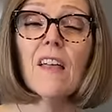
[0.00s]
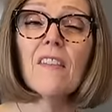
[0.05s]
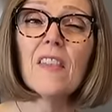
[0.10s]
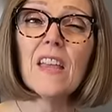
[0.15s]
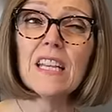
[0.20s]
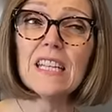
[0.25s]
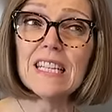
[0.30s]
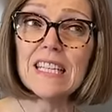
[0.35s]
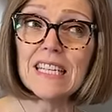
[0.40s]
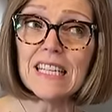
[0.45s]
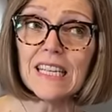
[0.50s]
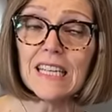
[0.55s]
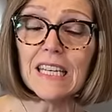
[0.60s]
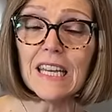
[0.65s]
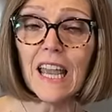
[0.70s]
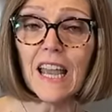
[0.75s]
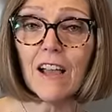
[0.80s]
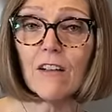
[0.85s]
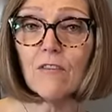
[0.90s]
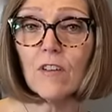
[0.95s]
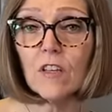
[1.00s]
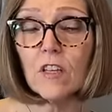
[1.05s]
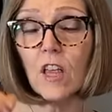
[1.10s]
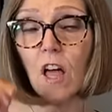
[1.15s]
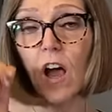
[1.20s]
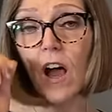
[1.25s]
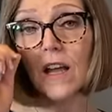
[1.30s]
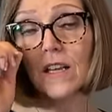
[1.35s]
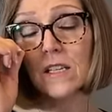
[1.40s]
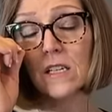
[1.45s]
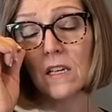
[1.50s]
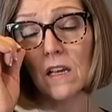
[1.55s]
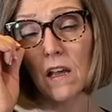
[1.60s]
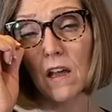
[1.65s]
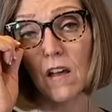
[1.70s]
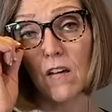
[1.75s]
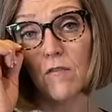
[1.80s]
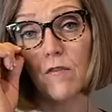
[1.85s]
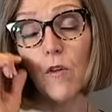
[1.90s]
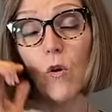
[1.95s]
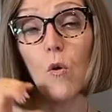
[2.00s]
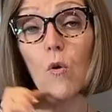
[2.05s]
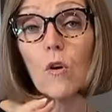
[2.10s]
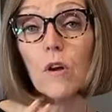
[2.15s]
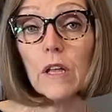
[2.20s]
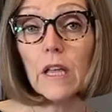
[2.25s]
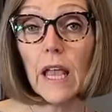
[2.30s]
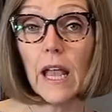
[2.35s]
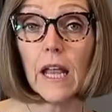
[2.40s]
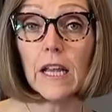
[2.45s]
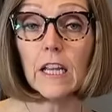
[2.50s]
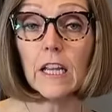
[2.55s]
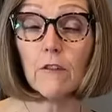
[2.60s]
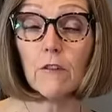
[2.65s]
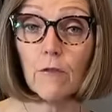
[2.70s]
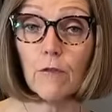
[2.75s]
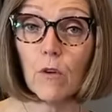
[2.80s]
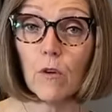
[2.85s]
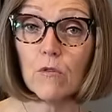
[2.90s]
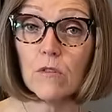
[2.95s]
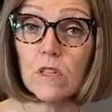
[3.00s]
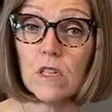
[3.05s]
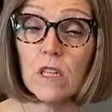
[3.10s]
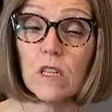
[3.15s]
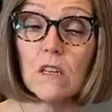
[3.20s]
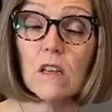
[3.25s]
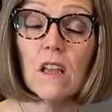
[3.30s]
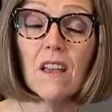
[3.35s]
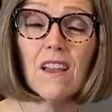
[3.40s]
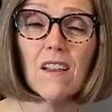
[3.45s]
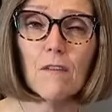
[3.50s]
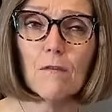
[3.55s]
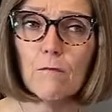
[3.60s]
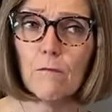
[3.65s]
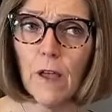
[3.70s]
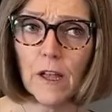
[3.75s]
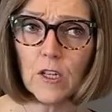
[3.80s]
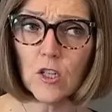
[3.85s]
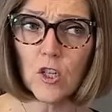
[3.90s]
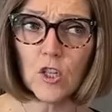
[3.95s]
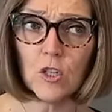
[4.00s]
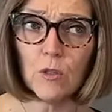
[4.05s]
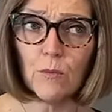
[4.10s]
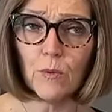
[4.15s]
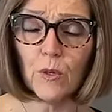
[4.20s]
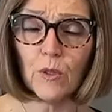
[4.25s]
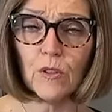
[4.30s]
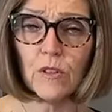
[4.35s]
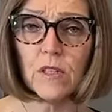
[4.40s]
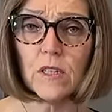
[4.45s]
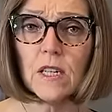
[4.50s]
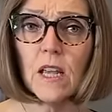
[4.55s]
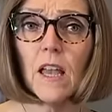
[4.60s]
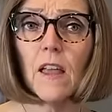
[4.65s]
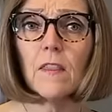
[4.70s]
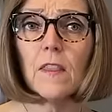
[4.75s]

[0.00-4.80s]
They didn't have a lot of organic frozen vegetables.